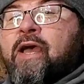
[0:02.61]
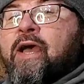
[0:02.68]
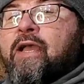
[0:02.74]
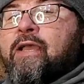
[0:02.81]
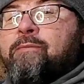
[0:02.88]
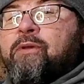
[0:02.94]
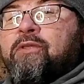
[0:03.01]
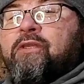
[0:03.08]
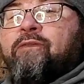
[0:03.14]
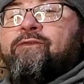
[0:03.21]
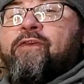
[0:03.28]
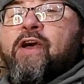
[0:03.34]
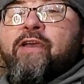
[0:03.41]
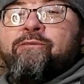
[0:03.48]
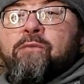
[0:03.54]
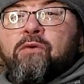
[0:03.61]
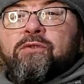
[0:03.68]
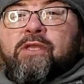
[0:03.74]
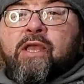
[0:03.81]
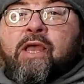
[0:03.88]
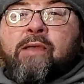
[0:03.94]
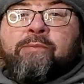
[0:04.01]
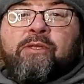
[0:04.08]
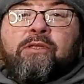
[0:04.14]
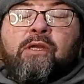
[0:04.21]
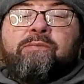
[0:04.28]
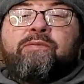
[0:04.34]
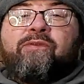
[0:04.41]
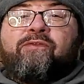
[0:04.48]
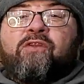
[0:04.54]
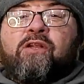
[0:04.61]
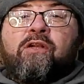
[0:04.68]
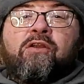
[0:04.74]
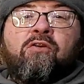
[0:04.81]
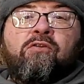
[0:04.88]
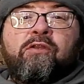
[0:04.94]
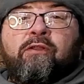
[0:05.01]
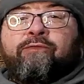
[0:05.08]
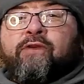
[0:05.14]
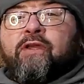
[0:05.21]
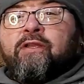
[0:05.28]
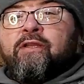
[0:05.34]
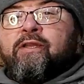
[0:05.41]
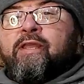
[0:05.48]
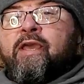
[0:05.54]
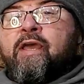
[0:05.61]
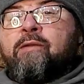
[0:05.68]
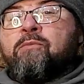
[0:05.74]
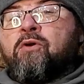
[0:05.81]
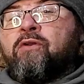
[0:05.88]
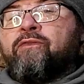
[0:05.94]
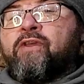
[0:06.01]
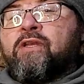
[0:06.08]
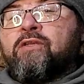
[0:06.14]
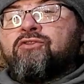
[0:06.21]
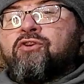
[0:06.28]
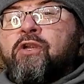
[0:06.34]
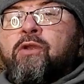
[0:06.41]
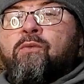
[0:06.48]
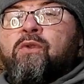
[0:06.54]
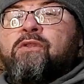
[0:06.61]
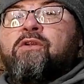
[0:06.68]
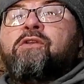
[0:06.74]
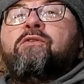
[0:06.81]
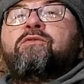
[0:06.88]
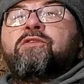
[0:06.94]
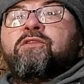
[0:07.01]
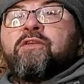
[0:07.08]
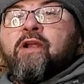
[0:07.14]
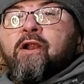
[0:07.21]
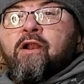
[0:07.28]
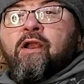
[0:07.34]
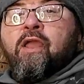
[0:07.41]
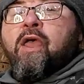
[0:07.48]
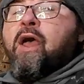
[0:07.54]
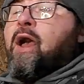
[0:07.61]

talk about the five most common types of clear coat you'll find in the automotive industry and what their uses are.